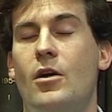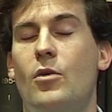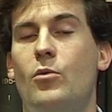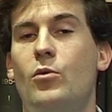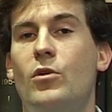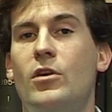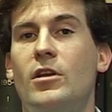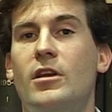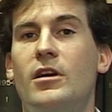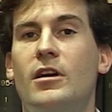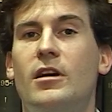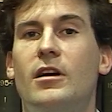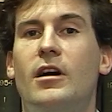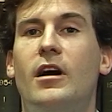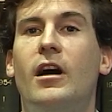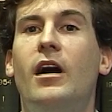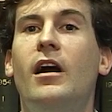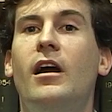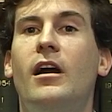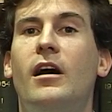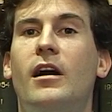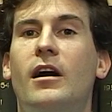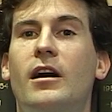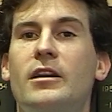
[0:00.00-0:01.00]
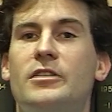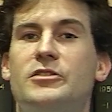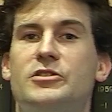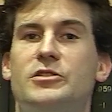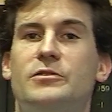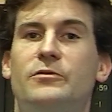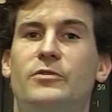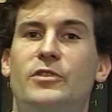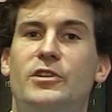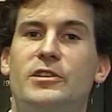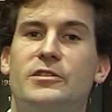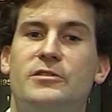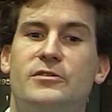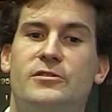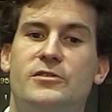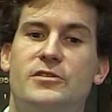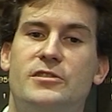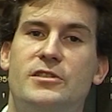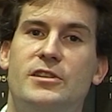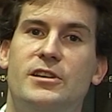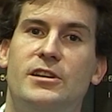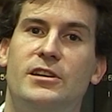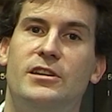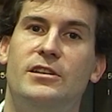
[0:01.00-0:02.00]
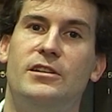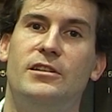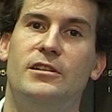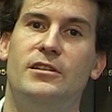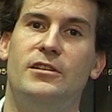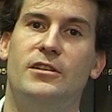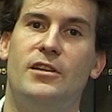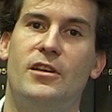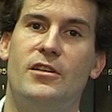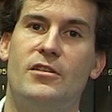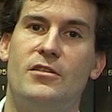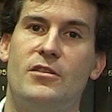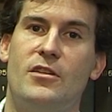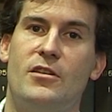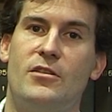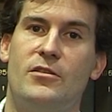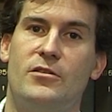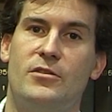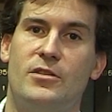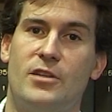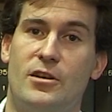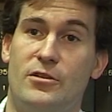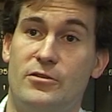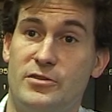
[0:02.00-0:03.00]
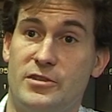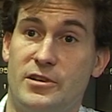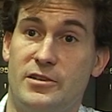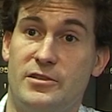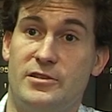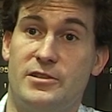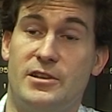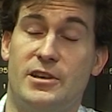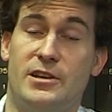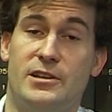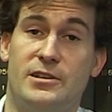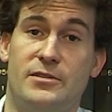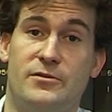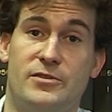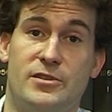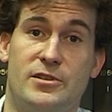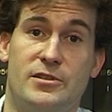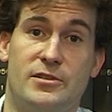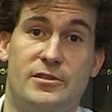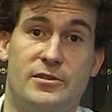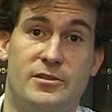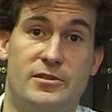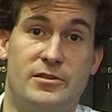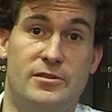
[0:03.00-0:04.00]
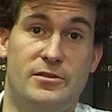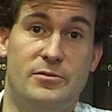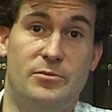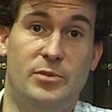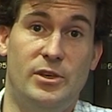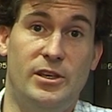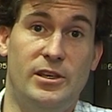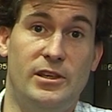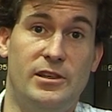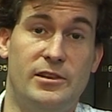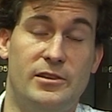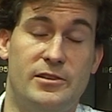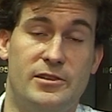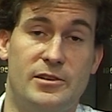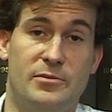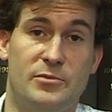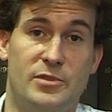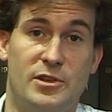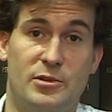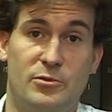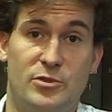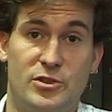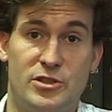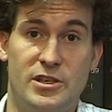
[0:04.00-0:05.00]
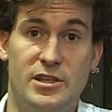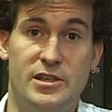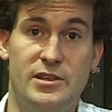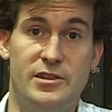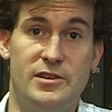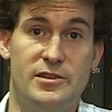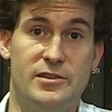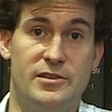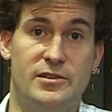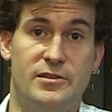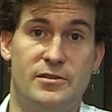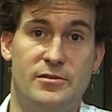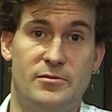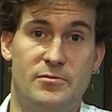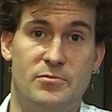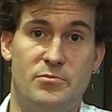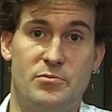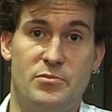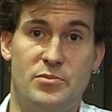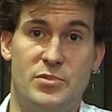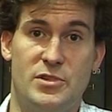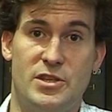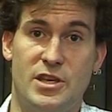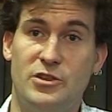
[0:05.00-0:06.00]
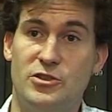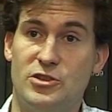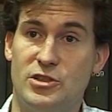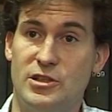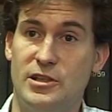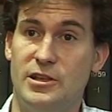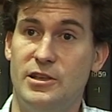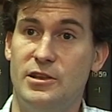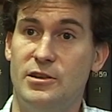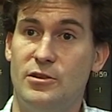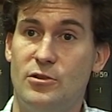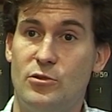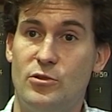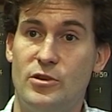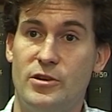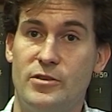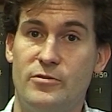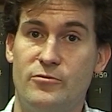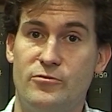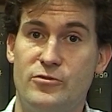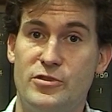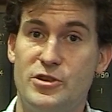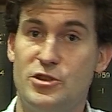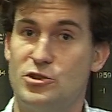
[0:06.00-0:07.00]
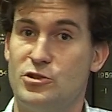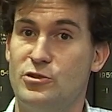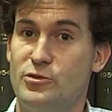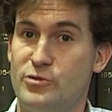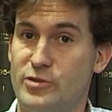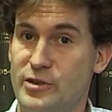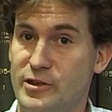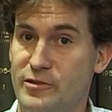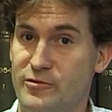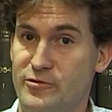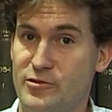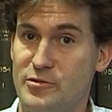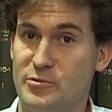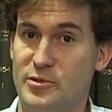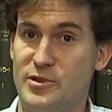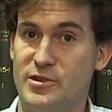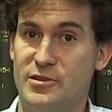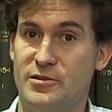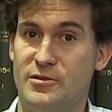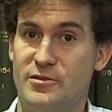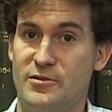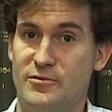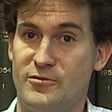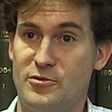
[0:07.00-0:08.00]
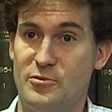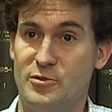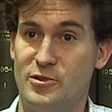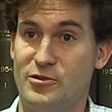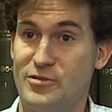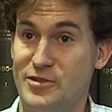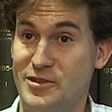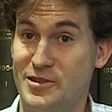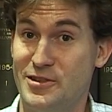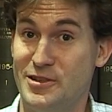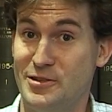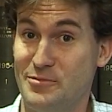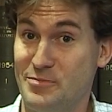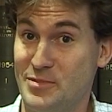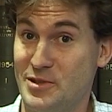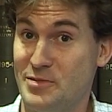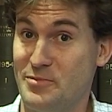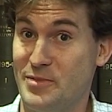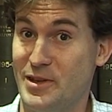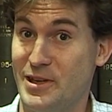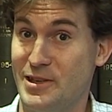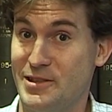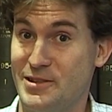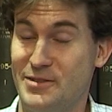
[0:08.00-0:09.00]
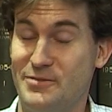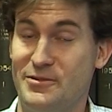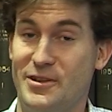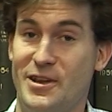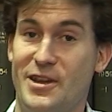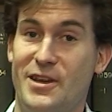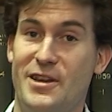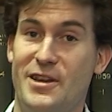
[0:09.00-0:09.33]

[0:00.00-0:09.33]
Well, I actually find the current understanding of science to be something which is potentially quite reassuring from a Christian perspective.